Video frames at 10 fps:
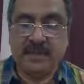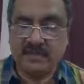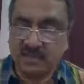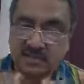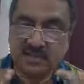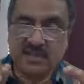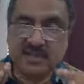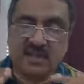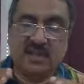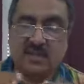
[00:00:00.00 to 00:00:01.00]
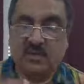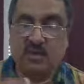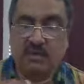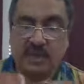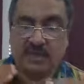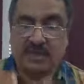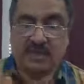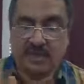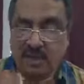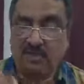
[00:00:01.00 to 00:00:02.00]
So this is not a rule, but
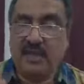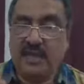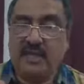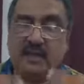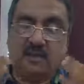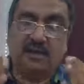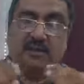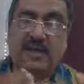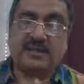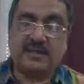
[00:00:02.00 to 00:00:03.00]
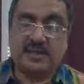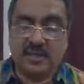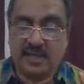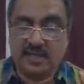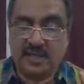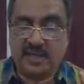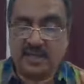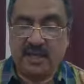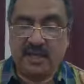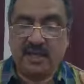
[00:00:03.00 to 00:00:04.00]
normally all bankers, they are
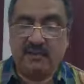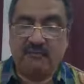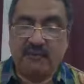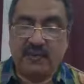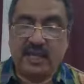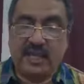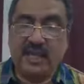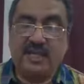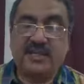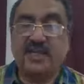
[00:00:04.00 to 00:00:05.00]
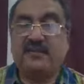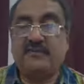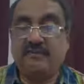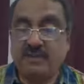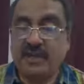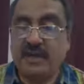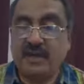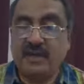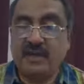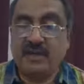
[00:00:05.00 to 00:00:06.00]
taking, for illiterate
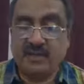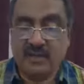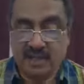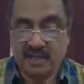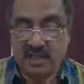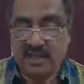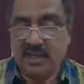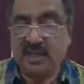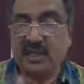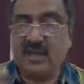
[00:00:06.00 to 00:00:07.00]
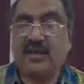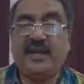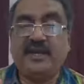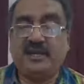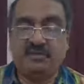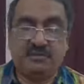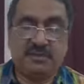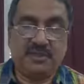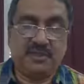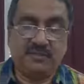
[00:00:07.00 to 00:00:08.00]
women, they are taking right thumb
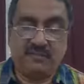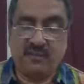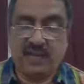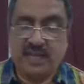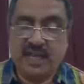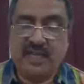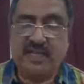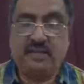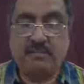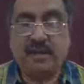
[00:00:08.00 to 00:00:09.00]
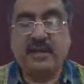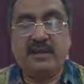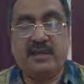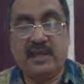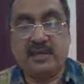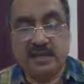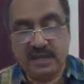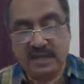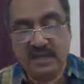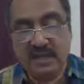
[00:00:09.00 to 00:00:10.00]
impression. For illiterate men, they are
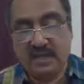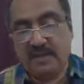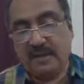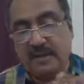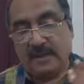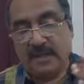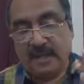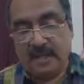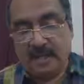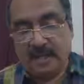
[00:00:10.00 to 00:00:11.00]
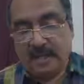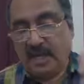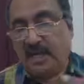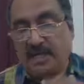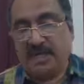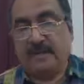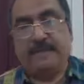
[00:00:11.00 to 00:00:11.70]
taking LTA.